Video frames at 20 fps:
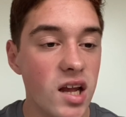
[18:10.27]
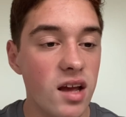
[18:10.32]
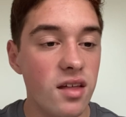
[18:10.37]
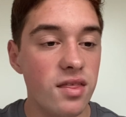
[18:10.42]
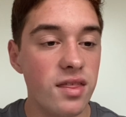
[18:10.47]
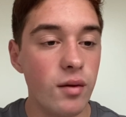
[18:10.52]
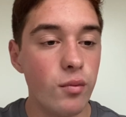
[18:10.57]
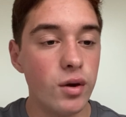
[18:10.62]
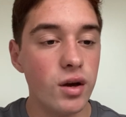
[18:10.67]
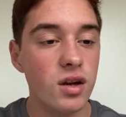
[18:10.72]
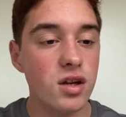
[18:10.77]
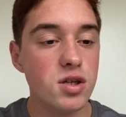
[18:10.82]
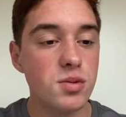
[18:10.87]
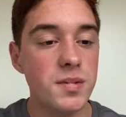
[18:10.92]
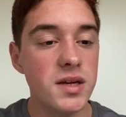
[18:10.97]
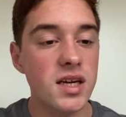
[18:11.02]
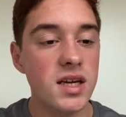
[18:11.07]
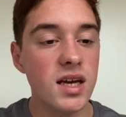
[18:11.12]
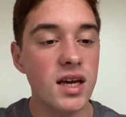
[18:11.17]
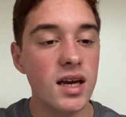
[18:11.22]
Then we're going to
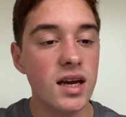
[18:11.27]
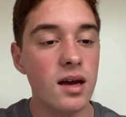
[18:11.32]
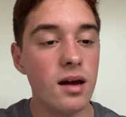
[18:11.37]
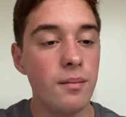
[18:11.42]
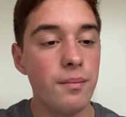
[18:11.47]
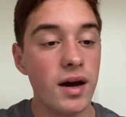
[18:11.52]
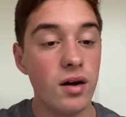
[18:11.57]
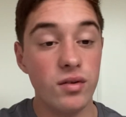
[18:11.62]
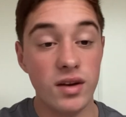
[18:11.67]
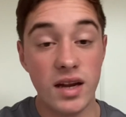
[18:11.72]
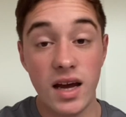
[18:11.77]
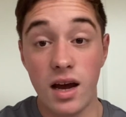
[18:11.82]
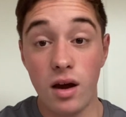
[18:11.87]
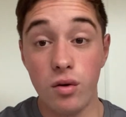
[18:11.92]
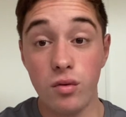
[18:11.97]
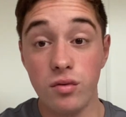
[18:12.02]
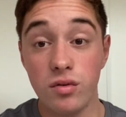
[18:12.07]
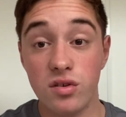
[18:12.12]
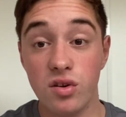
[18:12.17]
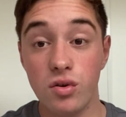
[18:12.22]
speaking about
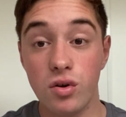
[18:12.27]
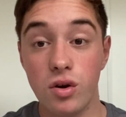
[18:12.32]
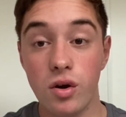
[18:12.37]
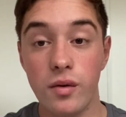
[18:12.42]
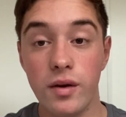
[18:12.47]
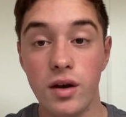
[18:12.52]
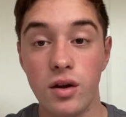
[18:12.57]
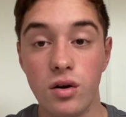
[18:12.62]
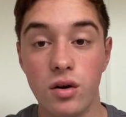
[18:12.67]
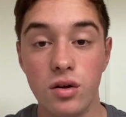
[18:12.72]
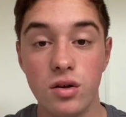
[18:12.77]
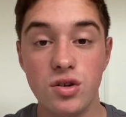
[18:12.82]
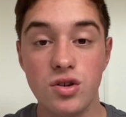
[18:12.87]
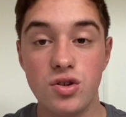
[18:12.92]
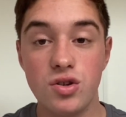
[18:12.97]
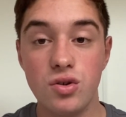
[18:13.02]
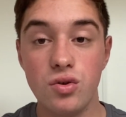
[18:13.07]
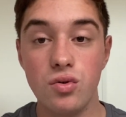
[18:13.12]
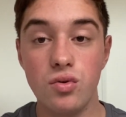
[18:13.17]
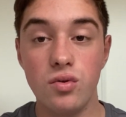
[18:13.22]
now, so going on
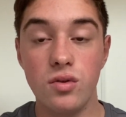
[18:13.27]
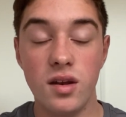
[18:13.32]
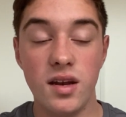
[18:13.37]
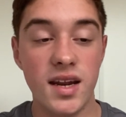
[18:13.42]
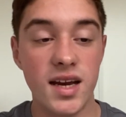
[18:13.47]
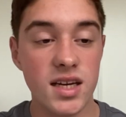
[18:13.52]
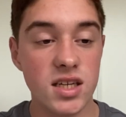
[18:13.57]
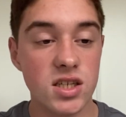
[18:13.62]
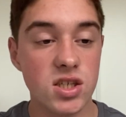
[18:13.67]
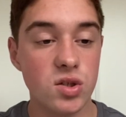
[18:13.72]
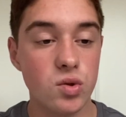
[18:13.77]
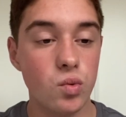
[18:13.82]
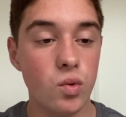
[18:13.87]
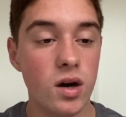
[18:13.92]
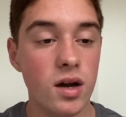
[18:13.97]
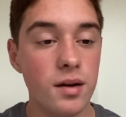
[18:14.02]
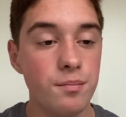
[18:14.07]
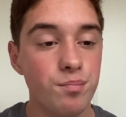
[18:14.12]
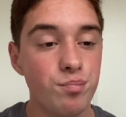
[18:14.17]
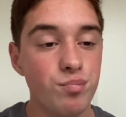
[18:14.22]
to the next
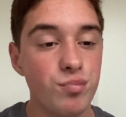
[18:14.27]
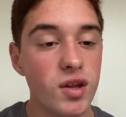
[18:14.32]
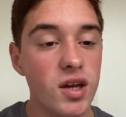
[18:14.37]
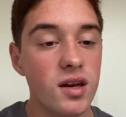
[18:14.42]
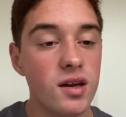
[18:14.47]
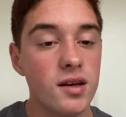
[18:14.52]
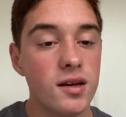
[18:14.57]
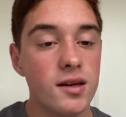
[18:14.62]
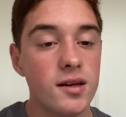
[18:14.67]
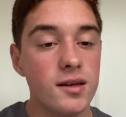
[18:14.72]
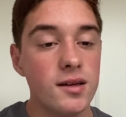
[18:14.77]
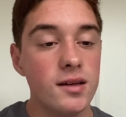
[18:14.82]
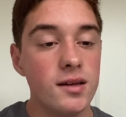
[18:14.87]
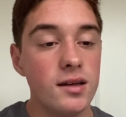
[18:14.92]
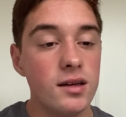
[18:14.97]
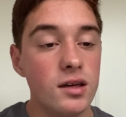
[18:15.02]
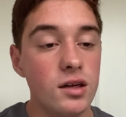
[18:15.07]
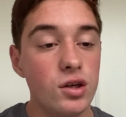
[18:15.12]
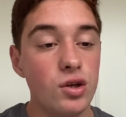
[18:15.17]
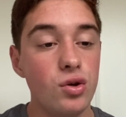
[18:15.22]
one,
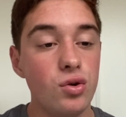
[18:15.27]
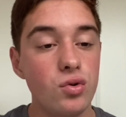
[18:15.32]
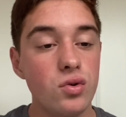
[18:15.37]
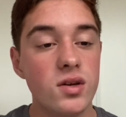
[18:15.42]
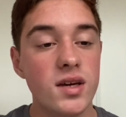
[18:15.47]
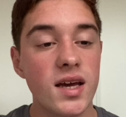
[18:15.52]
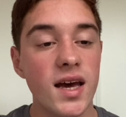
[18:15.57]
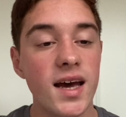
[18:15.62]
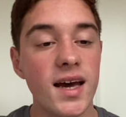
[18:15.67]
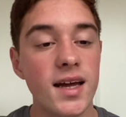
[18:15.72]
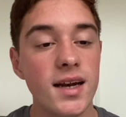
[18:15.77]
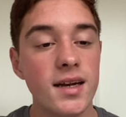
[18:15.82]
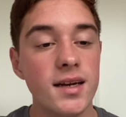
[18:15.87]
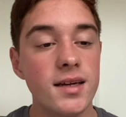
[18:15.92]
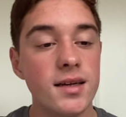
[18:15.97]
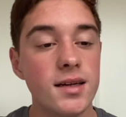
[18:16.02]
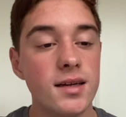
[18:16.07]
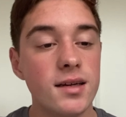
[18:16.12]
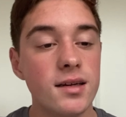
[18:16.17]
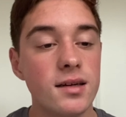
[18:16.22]
you
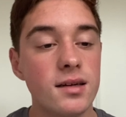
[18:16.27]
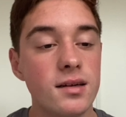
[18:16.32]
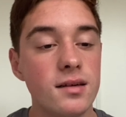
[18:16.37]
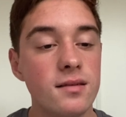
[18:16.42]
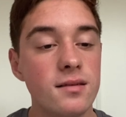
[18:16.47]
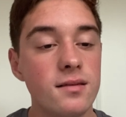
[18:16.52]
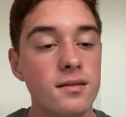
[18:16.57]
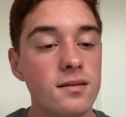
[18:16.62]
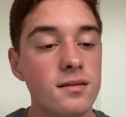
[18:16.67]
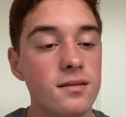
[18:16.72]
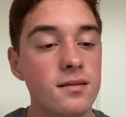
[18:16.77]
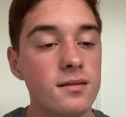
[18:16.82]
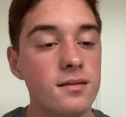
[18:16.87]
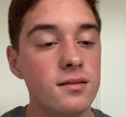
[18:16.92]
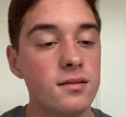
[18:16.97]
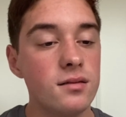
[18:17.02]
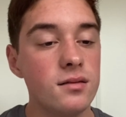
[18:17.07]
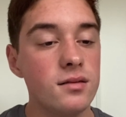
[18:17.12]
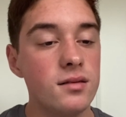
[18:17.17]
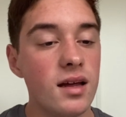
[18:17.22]
can,
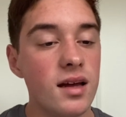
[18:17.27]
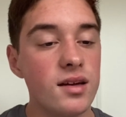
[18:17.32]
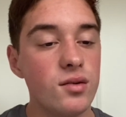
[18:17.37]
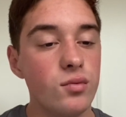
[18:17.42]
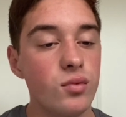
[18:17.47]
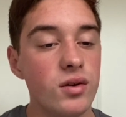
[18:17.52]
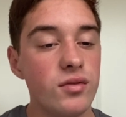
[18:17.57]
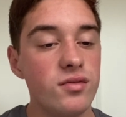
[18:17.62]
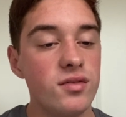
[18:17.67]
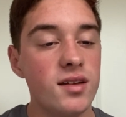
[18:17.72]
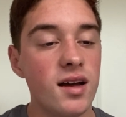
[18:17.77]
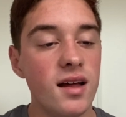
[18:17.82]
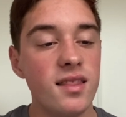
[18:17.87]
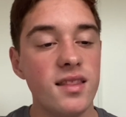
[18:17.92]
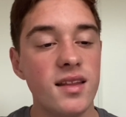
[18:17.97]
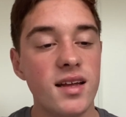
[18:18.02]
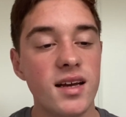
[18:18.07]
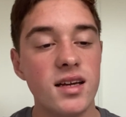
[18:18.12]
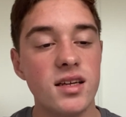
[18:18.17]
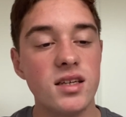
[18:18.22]
that we've
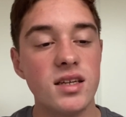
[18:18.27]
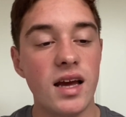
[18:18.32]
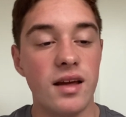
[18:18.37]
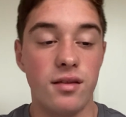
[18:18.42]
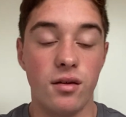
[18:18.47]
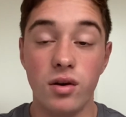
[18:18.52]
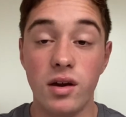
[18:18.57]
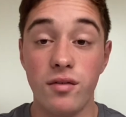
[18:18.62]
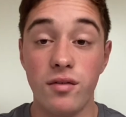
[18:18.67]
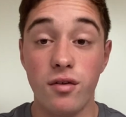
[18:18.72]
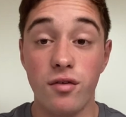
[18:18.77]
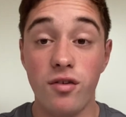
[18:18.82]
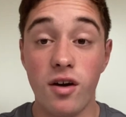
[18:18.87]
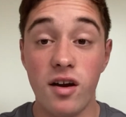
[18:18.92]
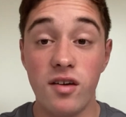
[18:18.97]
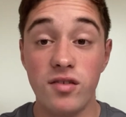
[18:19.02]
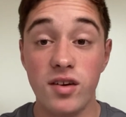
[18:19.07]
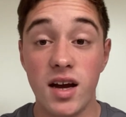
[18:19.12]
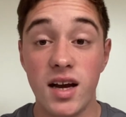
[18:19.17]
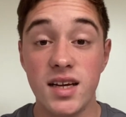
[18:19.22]
done that, yeah, they'll give you
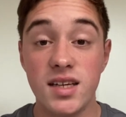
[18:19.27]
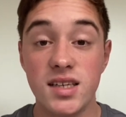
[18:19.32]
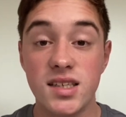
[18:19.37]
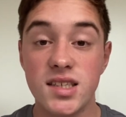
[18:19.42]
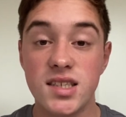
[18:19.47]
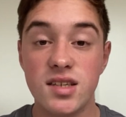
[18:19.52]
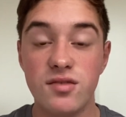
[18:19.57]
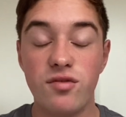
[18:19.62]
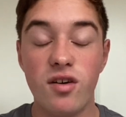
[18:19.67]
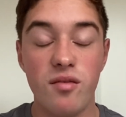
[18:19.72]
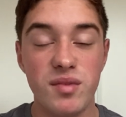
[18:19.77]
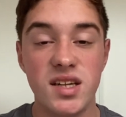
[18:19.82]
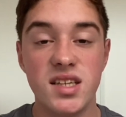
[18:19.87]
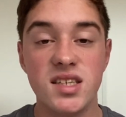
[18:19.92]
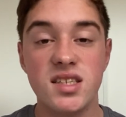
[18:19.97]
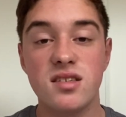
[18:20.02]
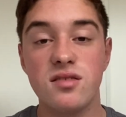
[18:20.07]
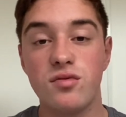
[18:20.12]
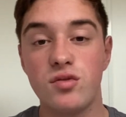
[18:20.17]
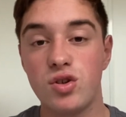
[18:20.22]
5
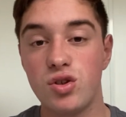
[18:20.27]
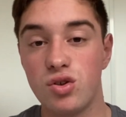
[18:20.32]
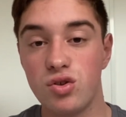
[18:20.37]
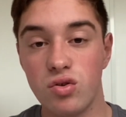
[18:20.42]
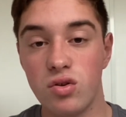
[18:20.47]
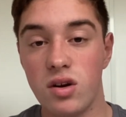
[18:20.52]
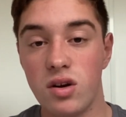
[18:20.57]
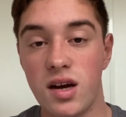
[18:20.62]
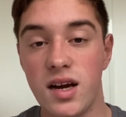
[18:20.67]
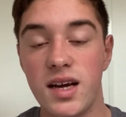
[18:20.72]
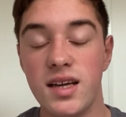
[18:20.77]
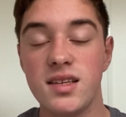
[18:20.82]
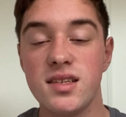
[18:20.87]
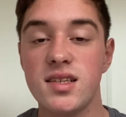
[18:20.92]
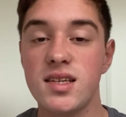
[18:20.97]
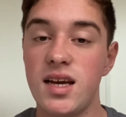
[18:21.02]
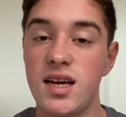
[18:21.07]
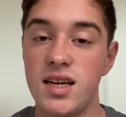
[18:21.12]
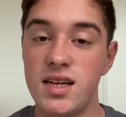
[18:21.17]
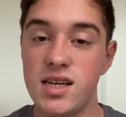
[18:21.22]
minutes to draw lines
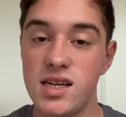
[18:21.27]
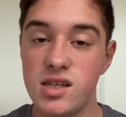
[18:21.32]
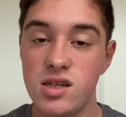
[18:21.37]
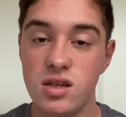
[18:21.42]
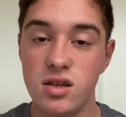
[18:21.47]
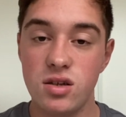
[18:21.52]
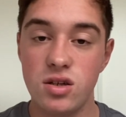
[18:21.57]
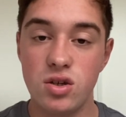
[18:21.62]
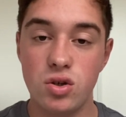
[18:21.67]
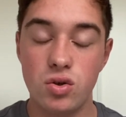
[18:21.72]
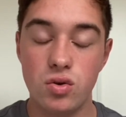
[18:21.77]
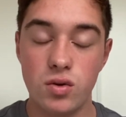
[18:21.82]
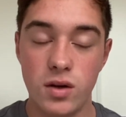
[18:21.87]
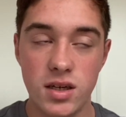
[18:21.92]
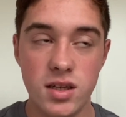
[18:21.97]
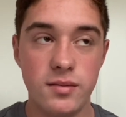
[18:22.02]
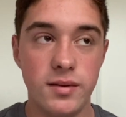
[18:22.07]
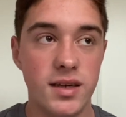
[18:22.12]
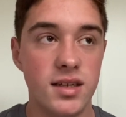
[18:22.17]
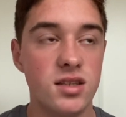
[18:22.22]
and
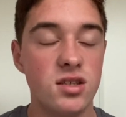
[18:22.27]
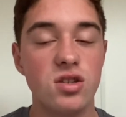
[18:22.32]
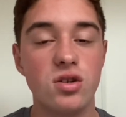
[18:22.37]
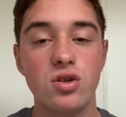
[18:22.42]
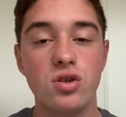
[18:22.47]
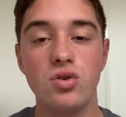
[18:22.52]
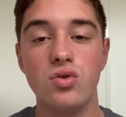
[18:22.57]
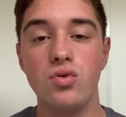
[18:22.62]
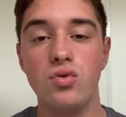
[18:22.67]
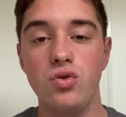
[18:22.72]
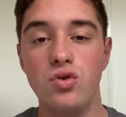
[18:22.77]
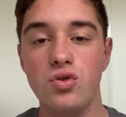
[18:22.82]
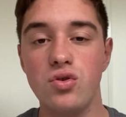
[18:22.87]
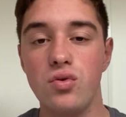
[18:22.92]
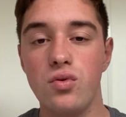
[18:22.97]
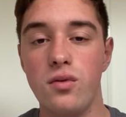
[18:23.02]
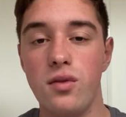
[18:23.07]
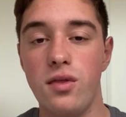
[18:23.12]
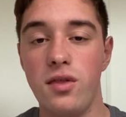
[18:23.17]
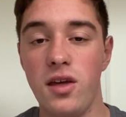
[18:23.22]
20 minutes to
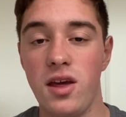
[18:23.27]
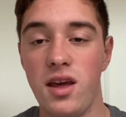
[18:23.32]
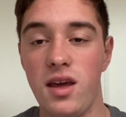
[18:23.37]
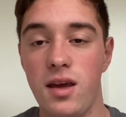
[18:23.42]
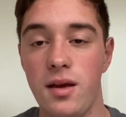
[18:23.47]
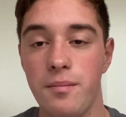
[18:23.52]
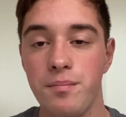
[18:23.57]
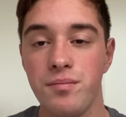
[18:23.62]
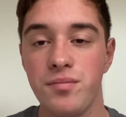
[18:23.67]
do the